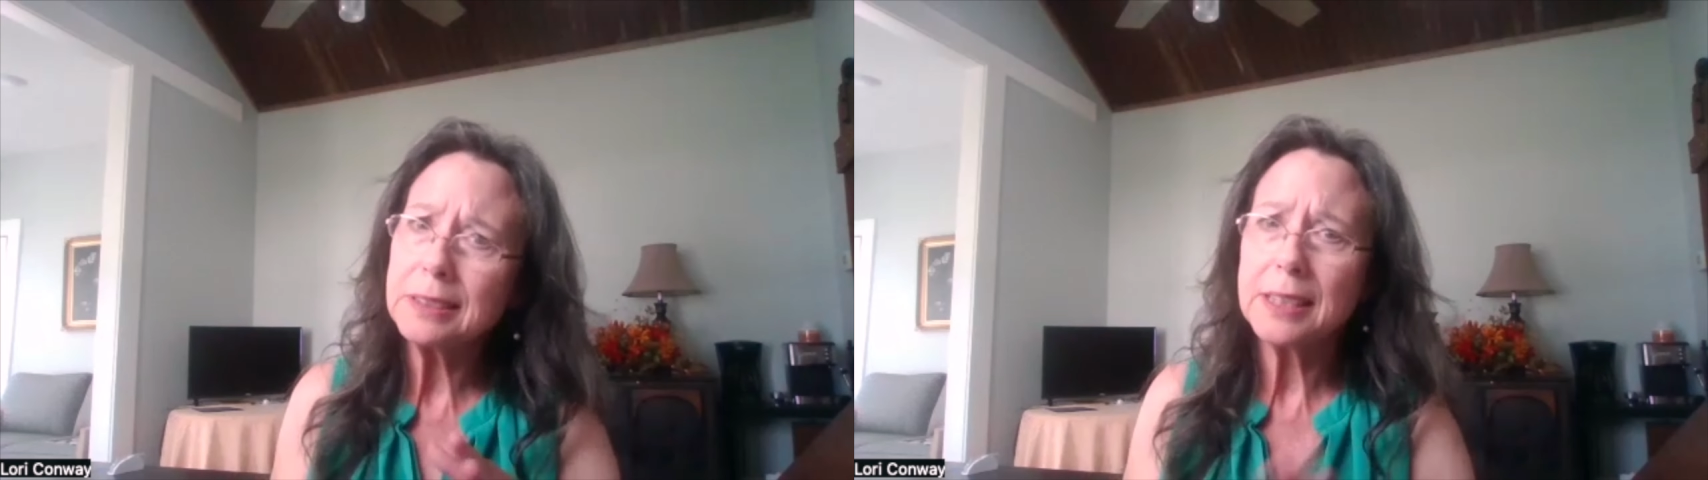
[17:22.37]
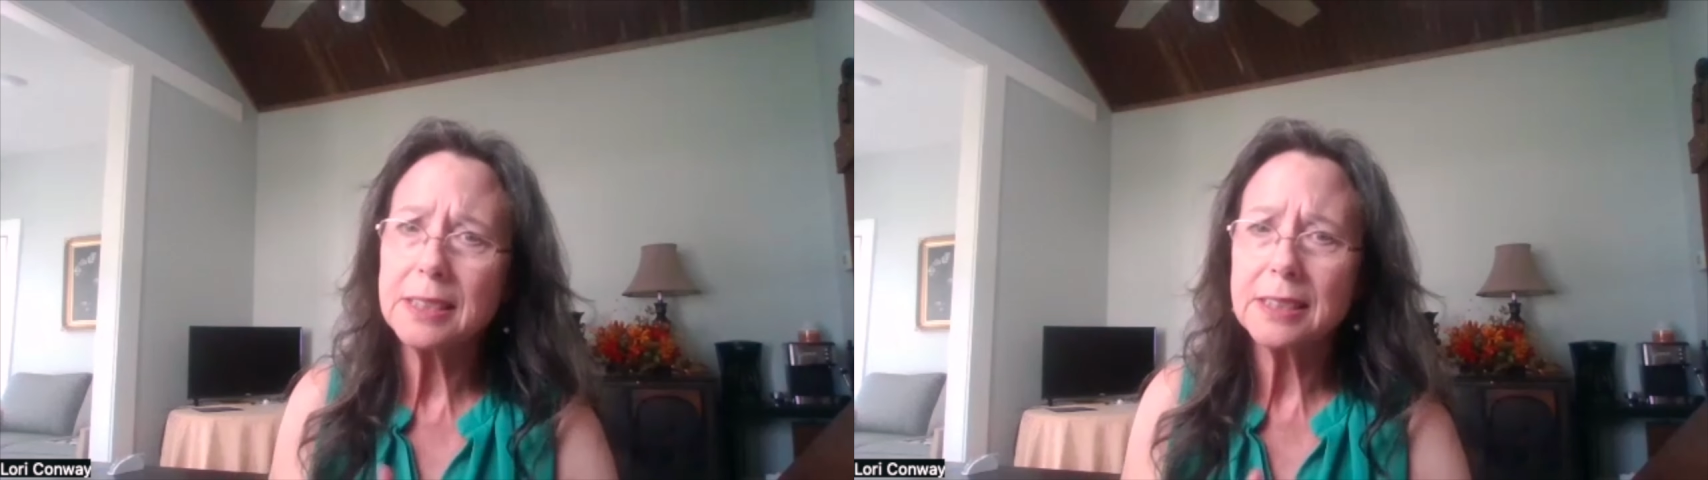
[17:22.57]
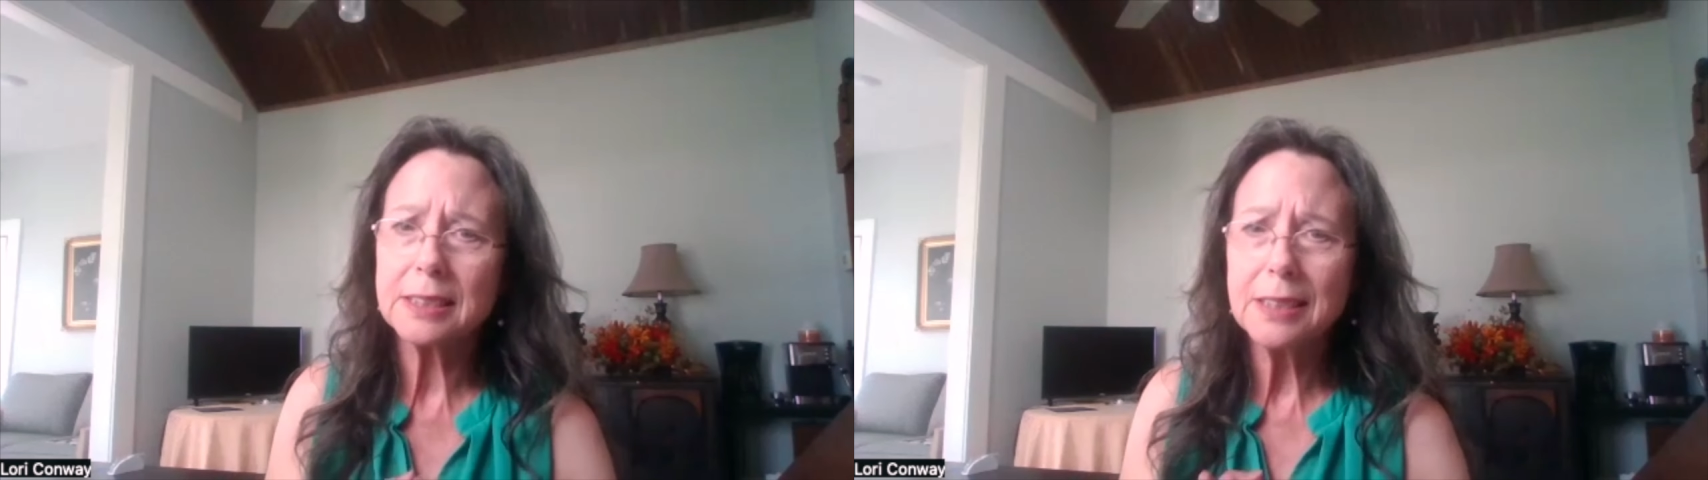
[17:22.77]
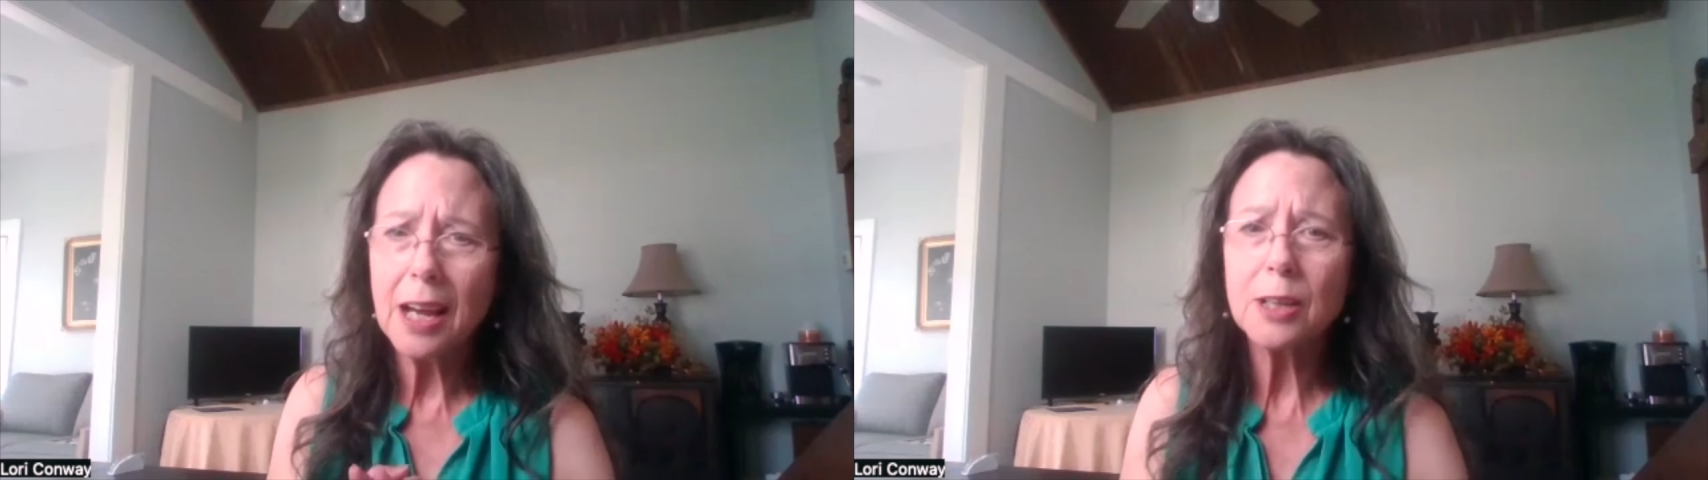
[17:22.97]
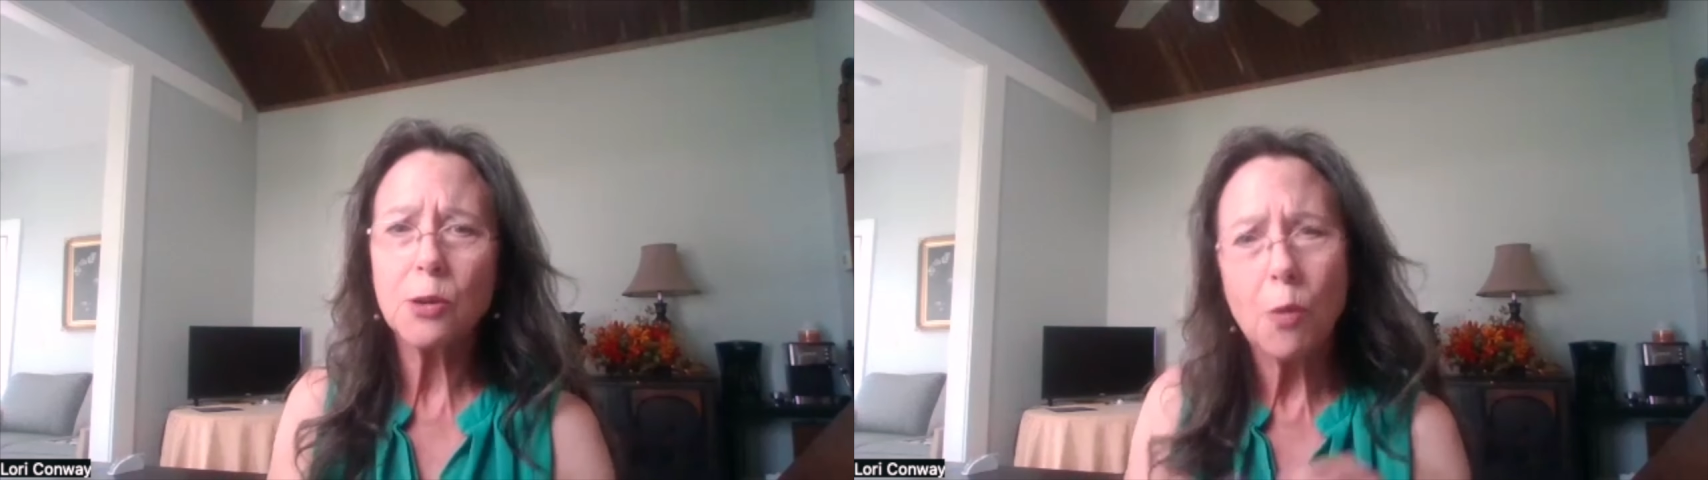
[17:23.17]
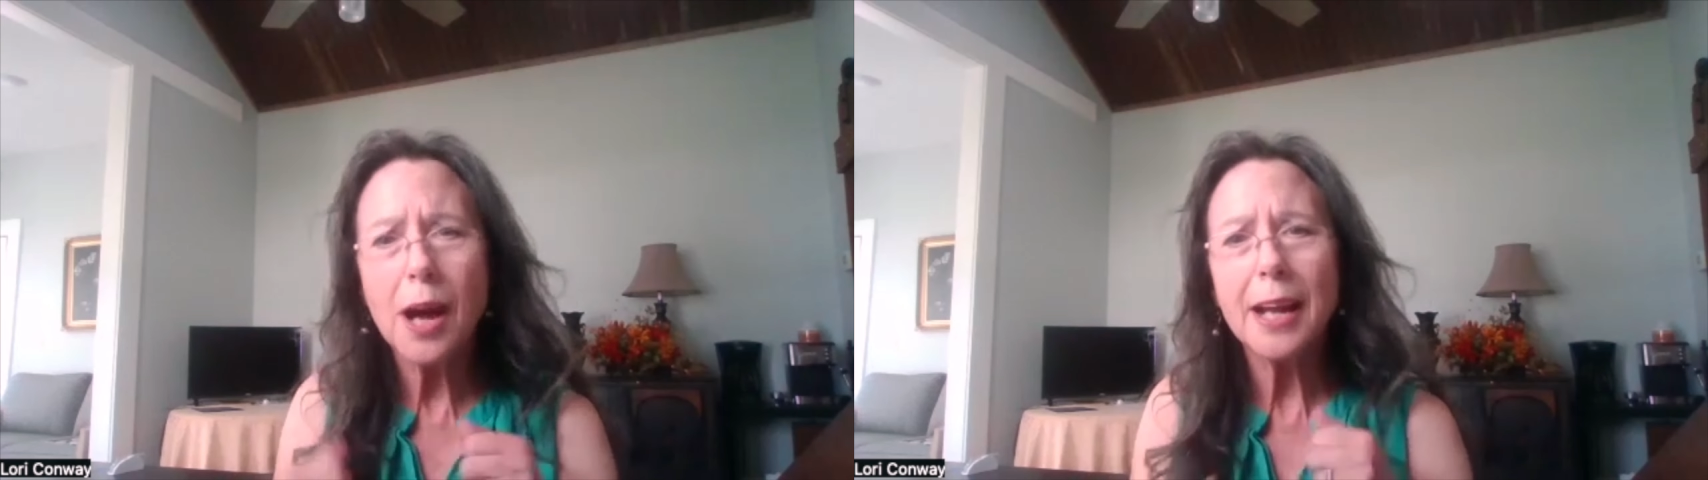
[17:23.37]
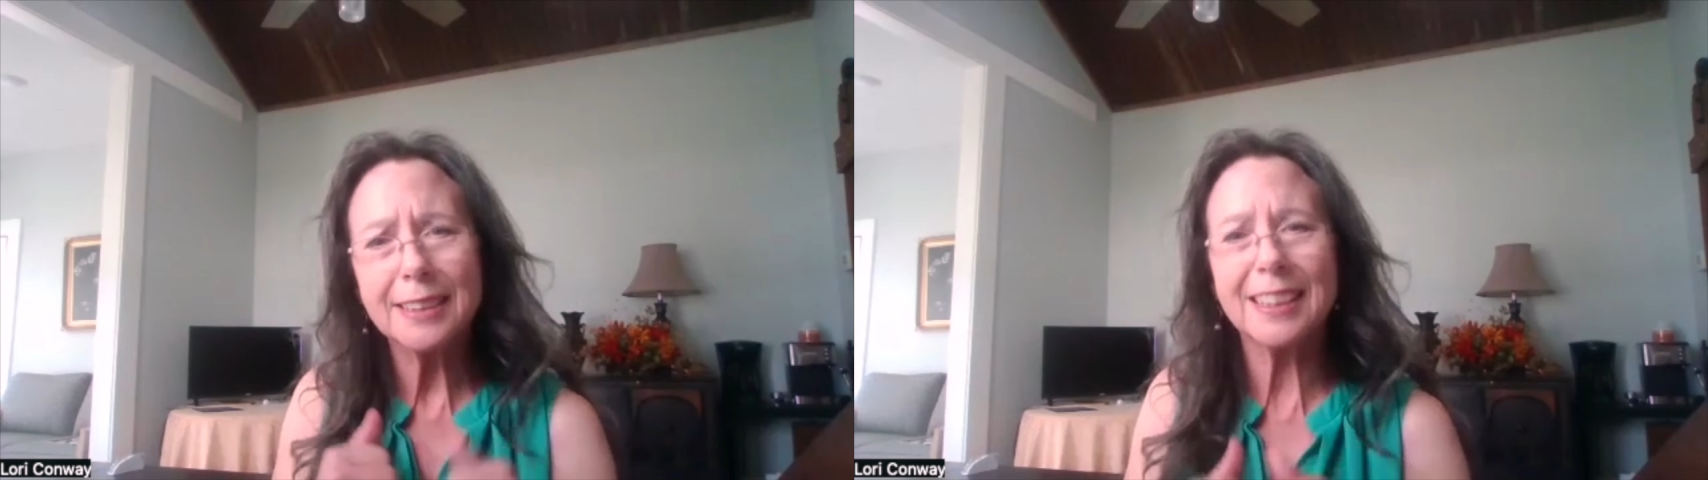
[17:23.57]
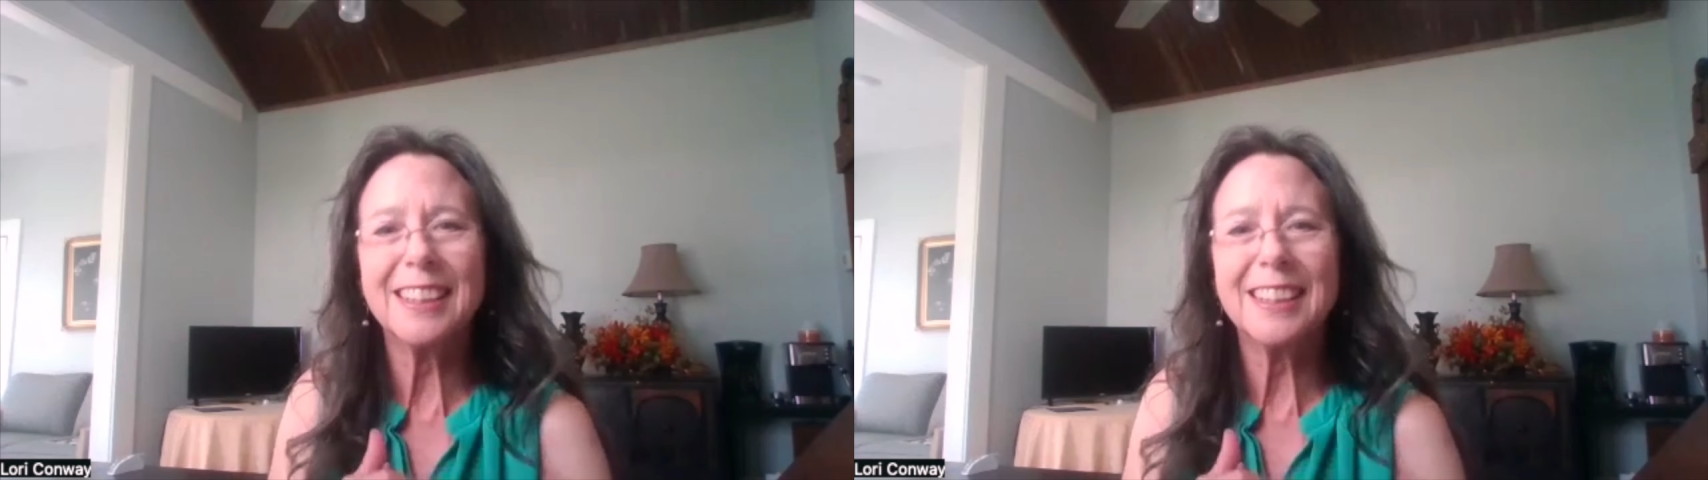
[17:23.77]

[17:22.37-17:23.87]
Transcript: that's not quite